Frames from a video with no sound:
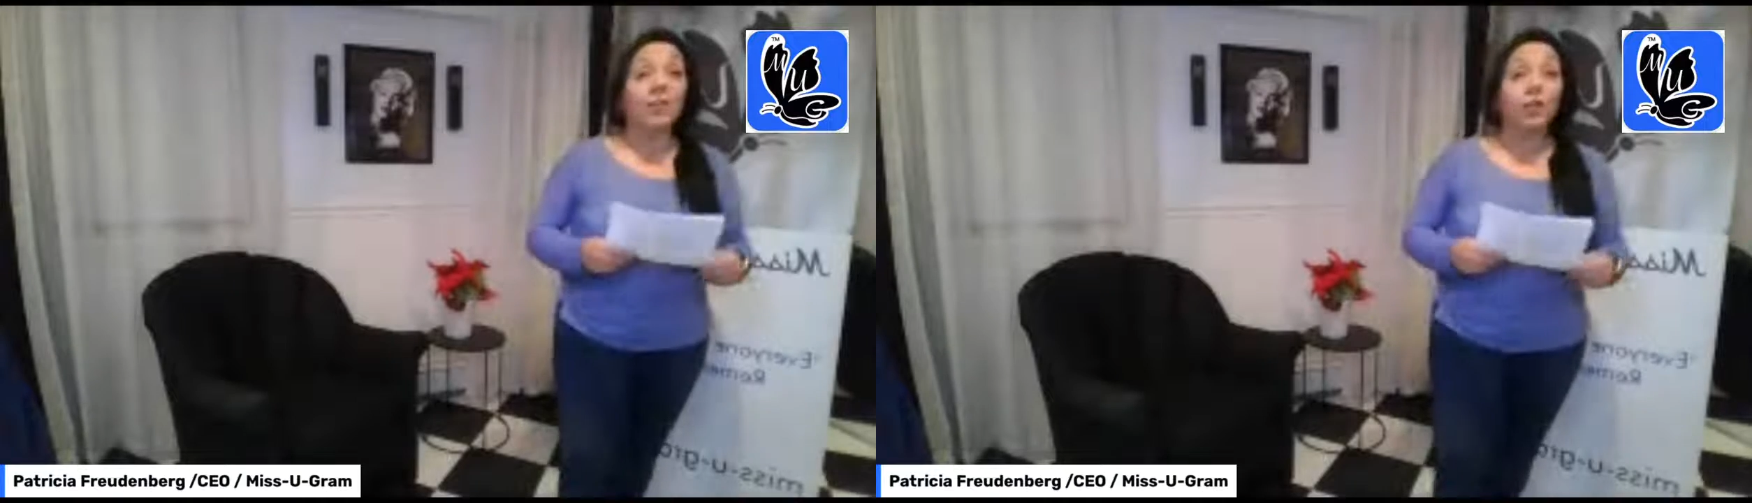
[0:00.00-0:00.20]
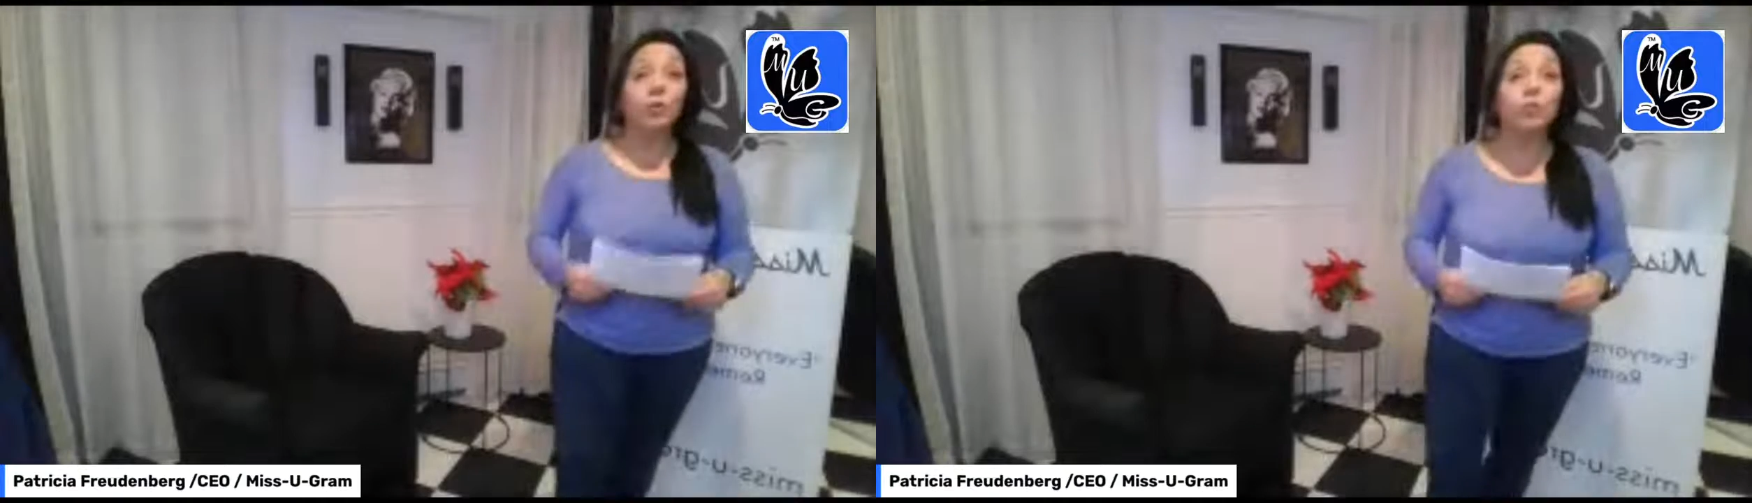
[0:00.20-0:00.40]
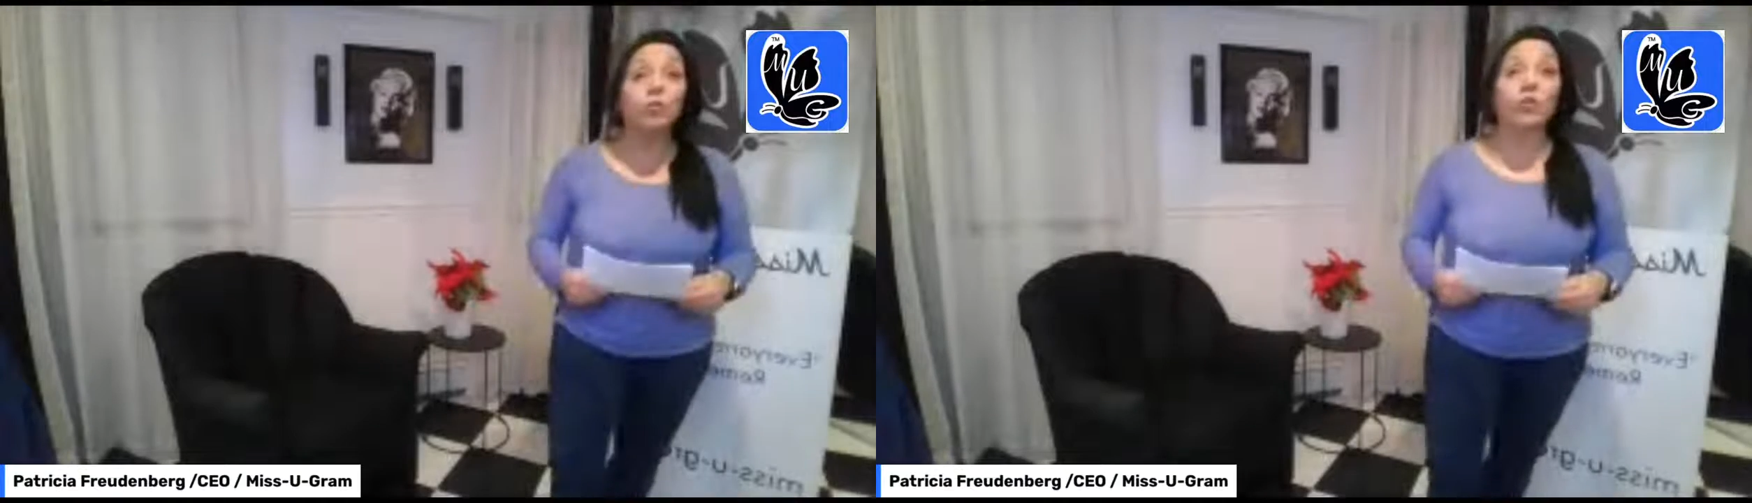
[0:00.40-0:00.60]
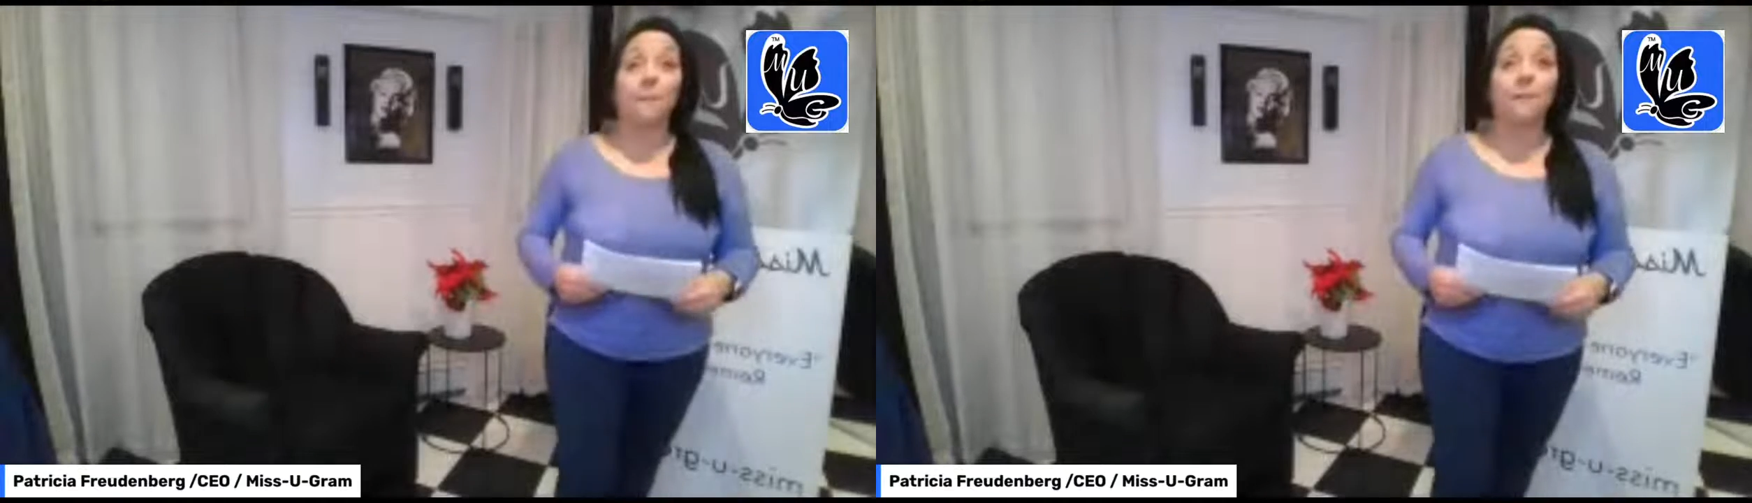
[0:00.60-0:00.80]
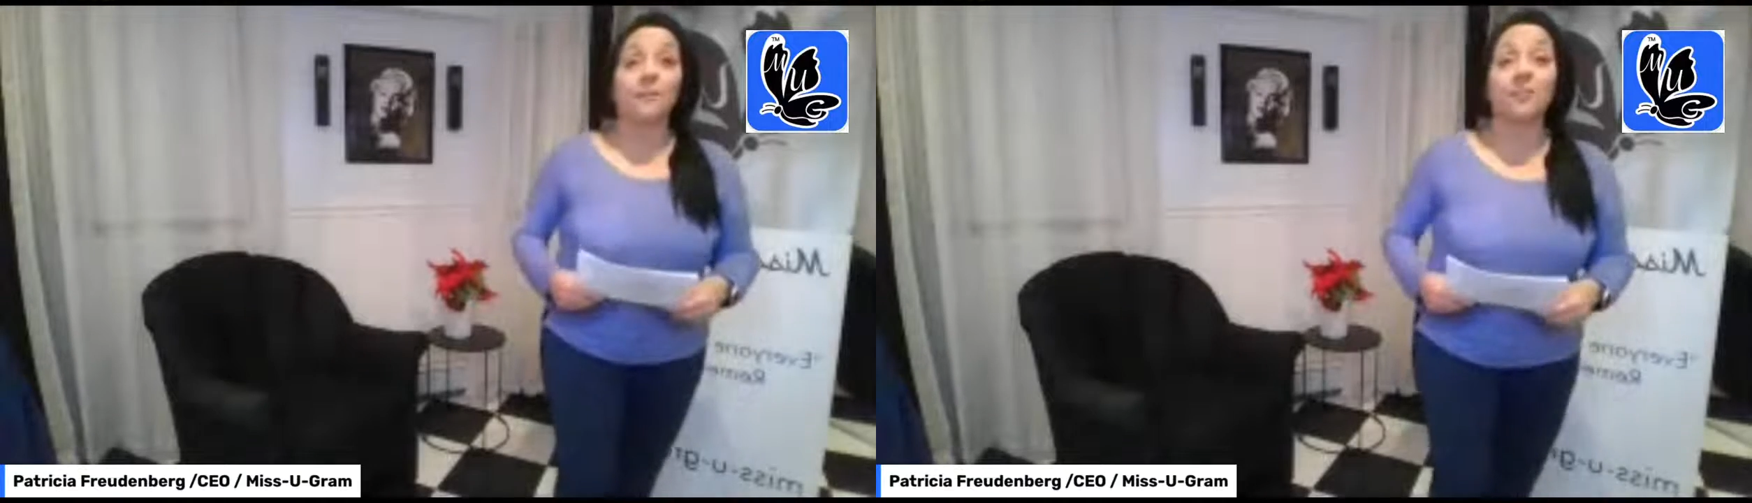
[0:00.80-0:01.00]
new
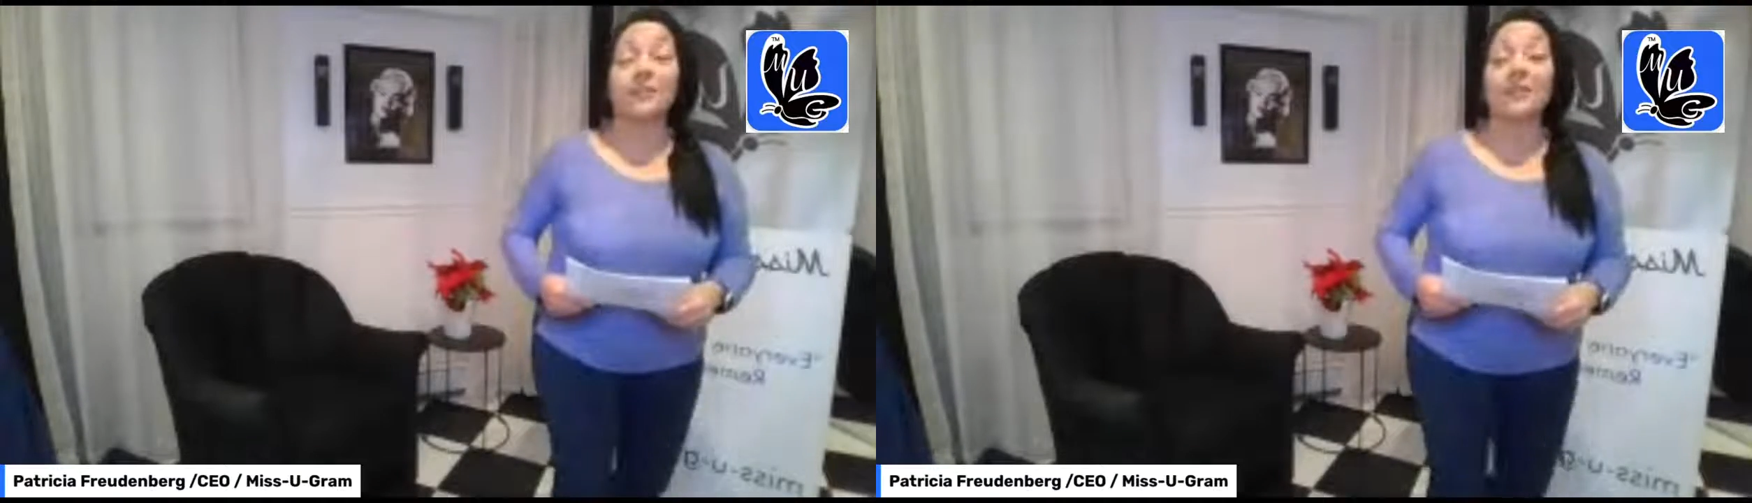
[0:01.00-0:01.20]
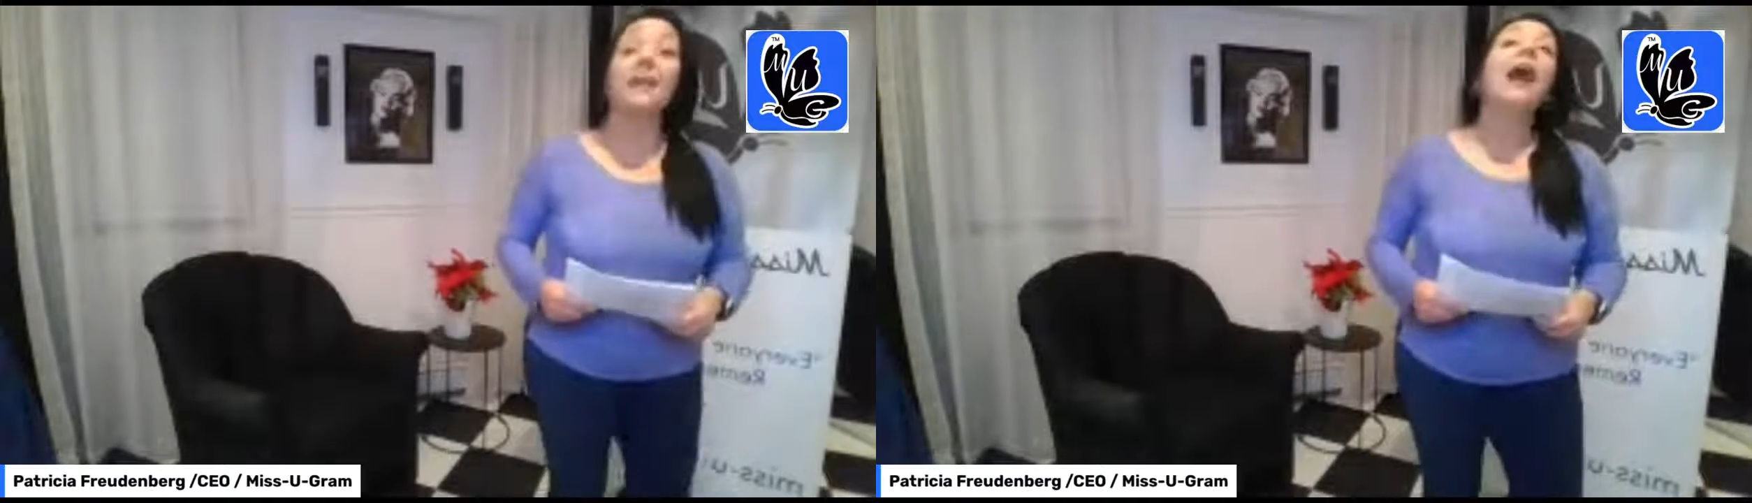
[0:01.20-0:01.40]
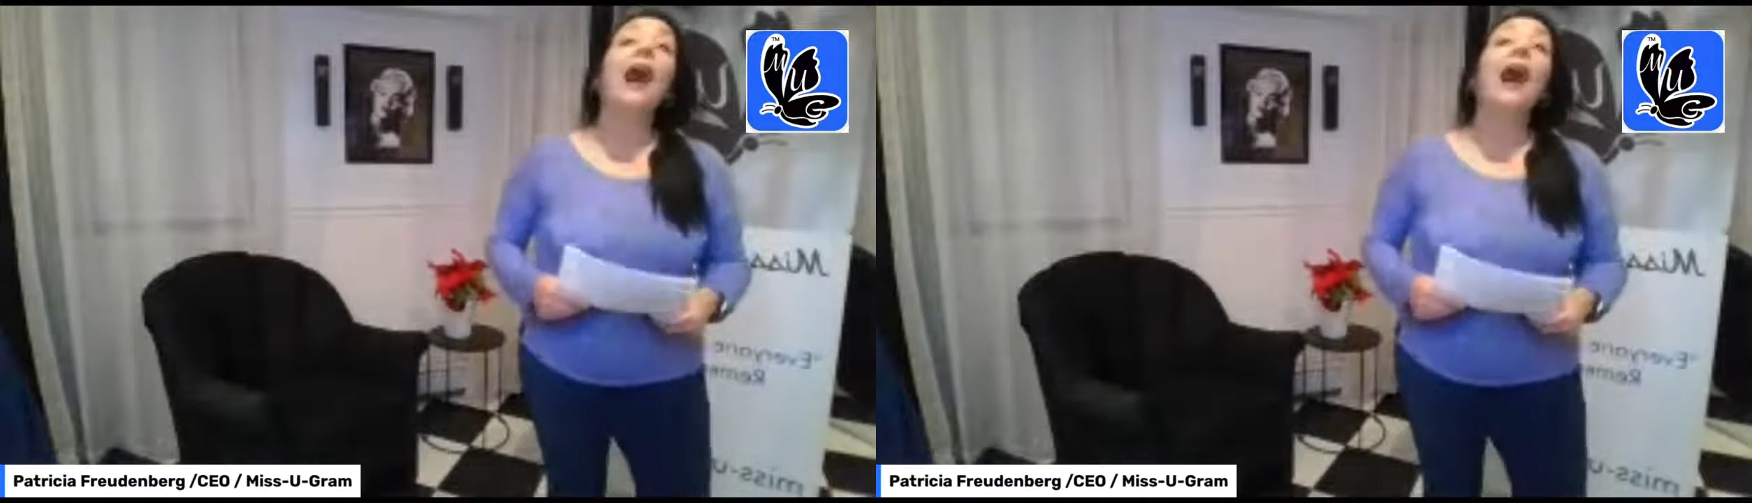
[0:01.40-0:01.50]
chairperson,